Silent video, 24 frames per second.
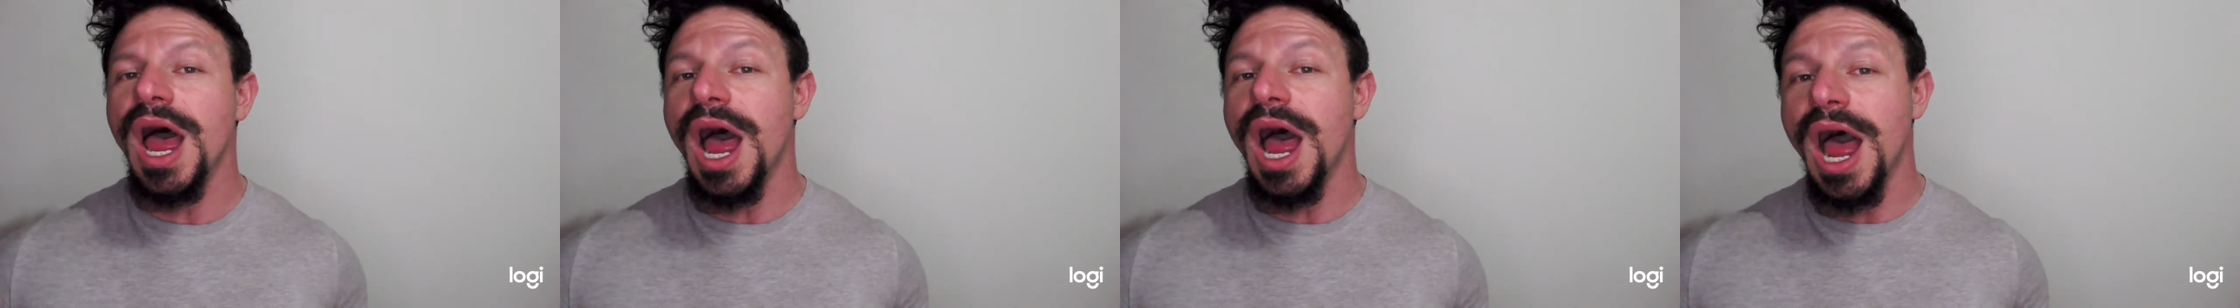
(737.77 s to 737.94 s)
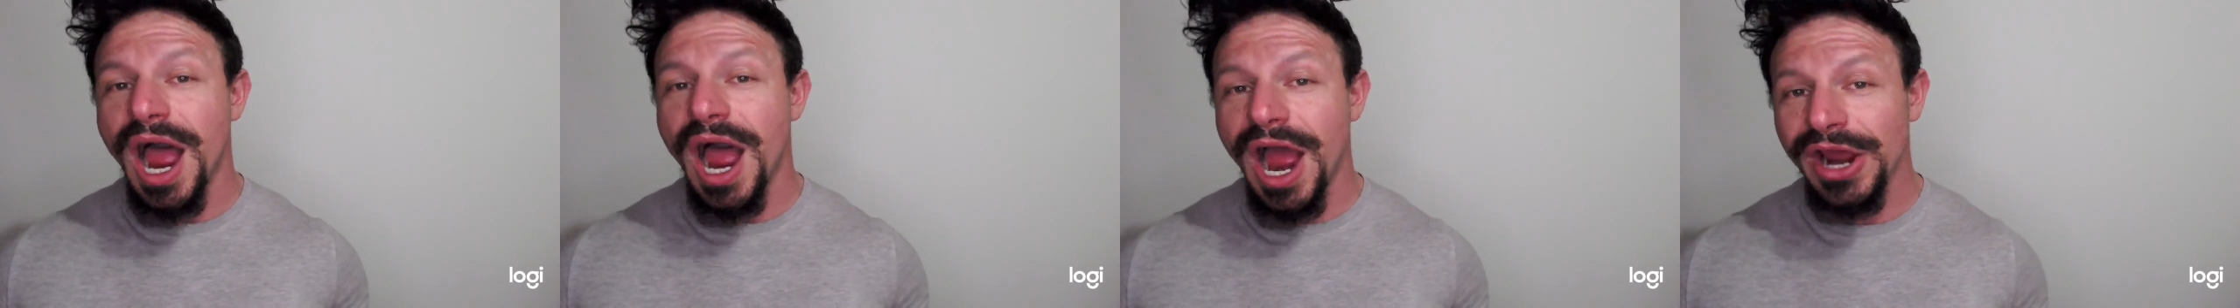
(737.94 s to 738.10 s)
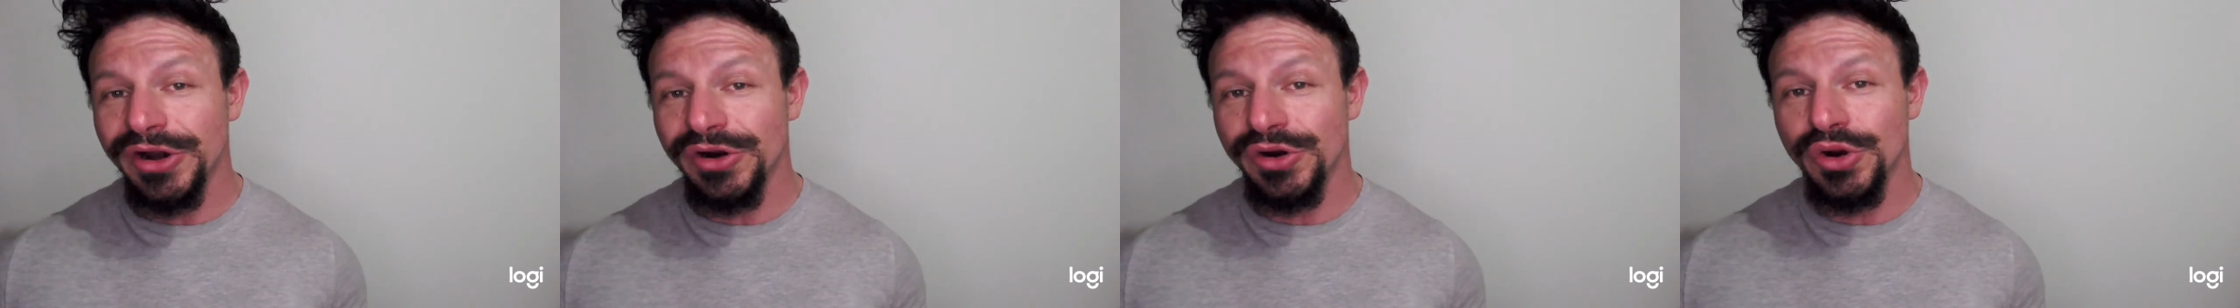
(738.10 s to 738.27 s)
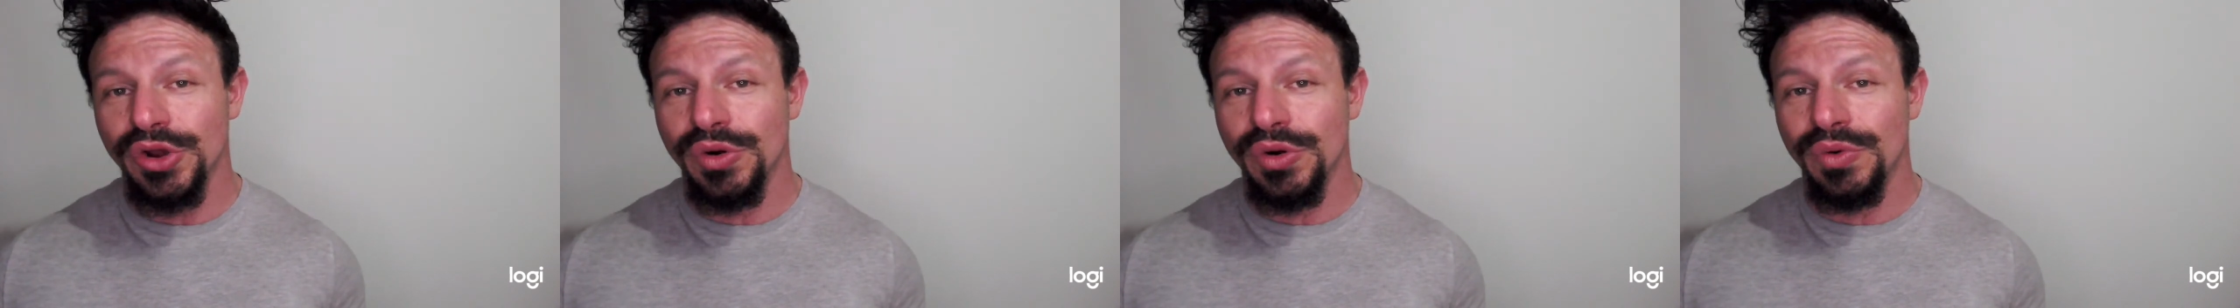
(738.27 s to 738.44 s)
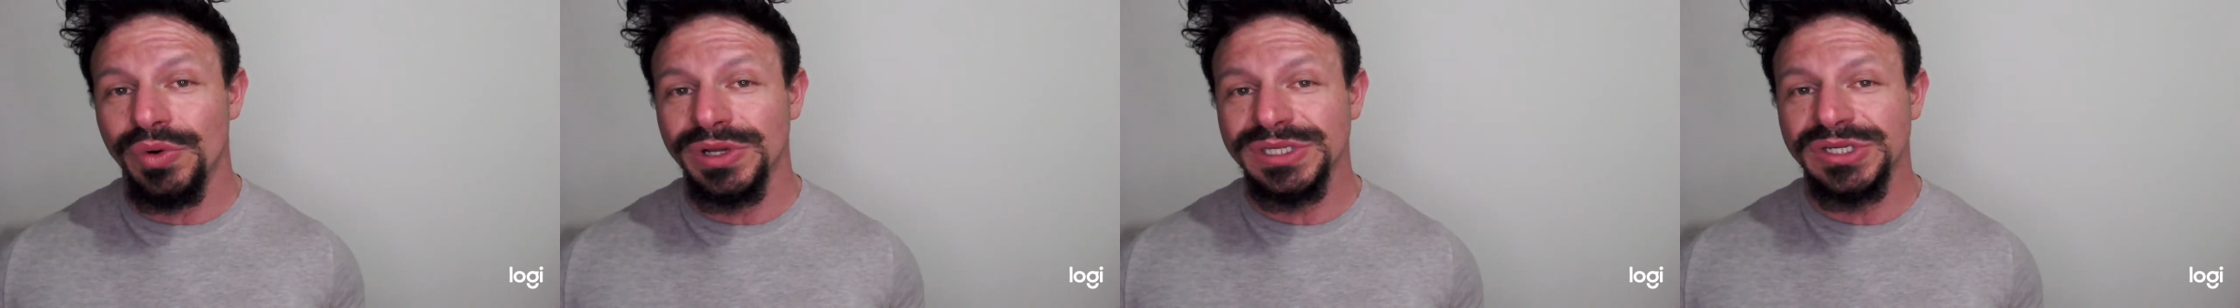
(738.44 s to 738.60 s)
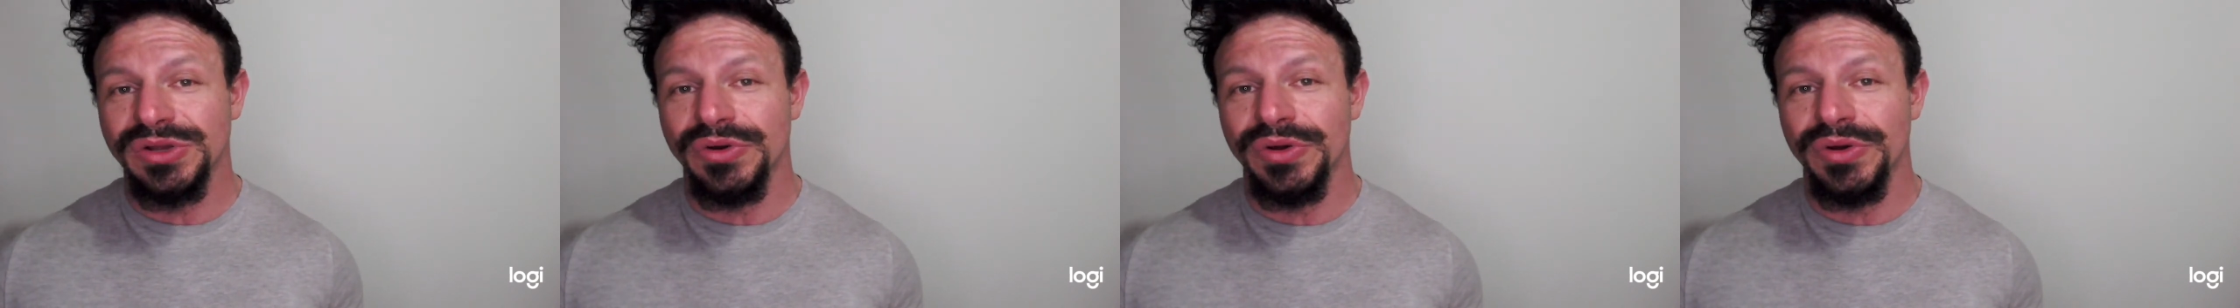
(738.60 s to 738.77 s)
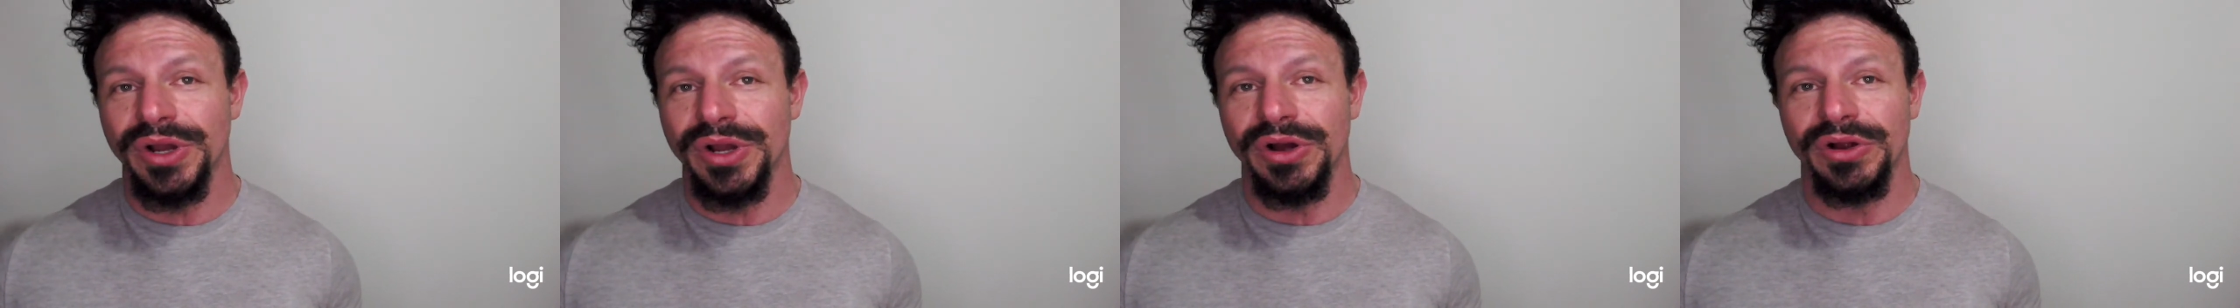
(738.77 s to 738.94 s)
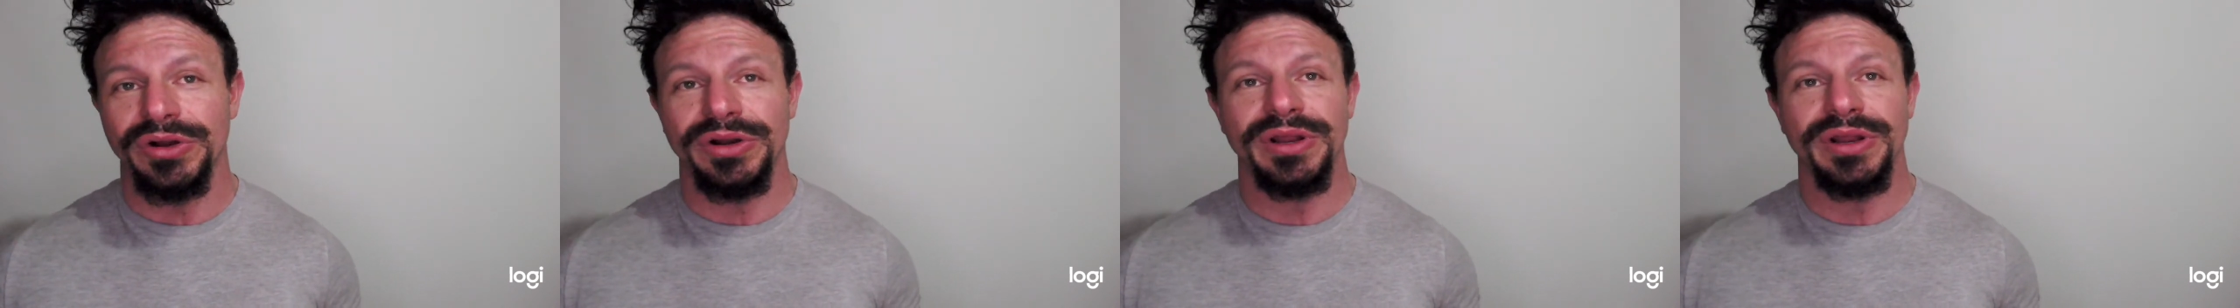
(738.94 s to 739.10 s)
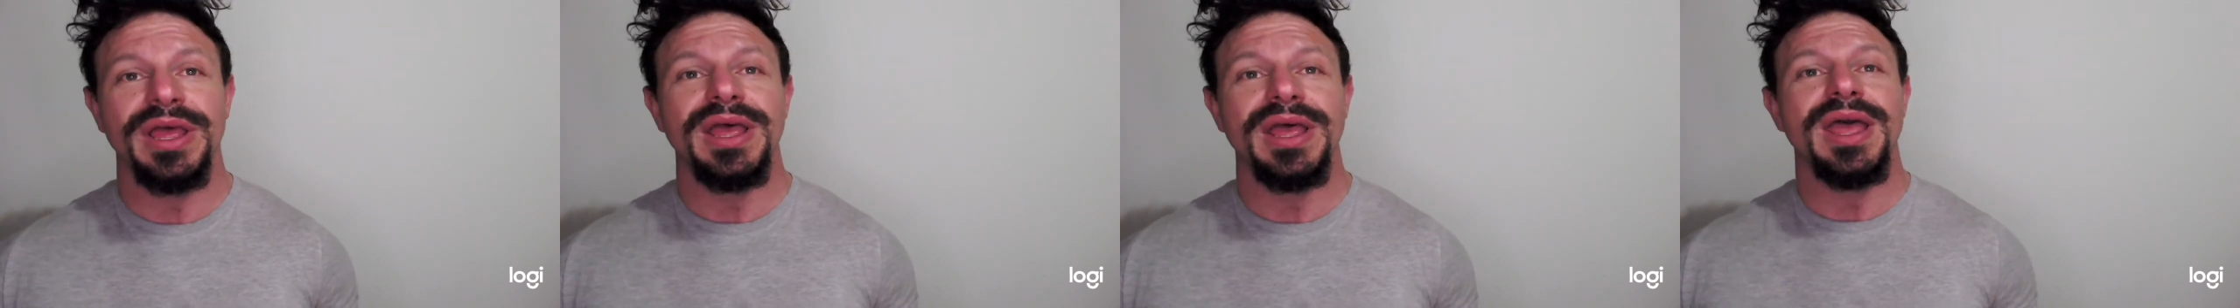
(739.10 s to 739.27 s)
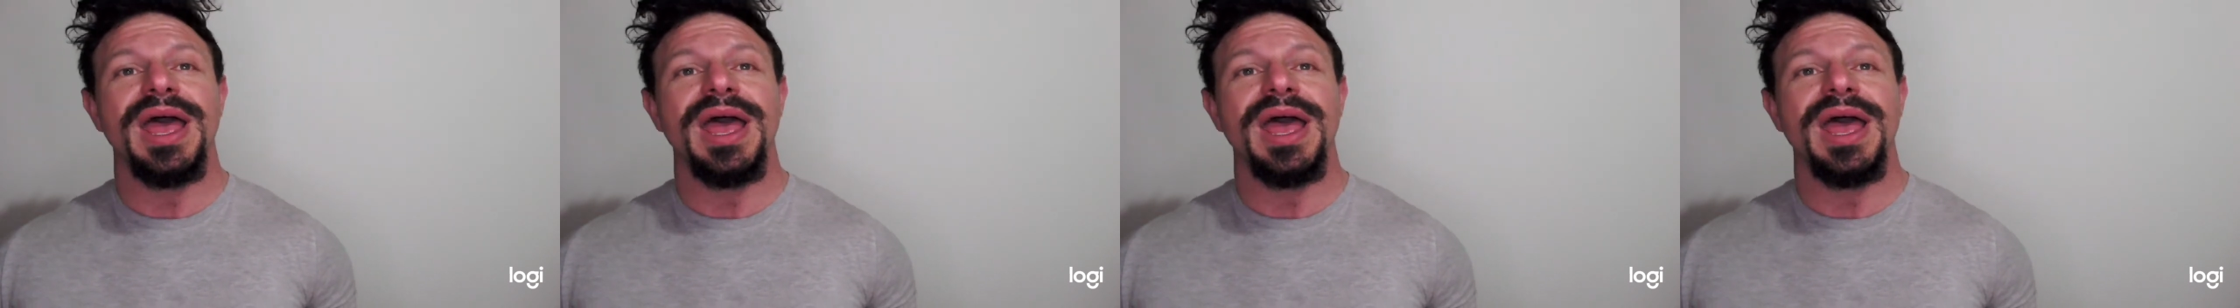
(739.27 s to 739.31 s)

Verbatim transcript: I don't know what's going on